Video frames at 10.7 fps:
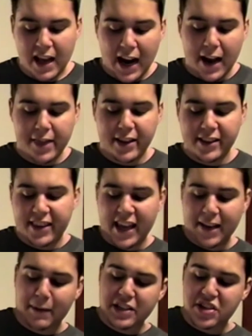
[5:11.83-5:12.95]
I then
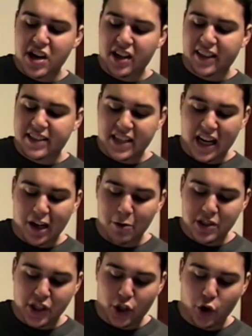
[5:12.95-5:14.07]
take my chocolate
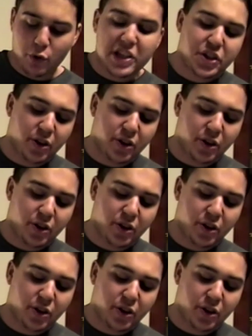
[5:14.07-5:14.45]
towers and caress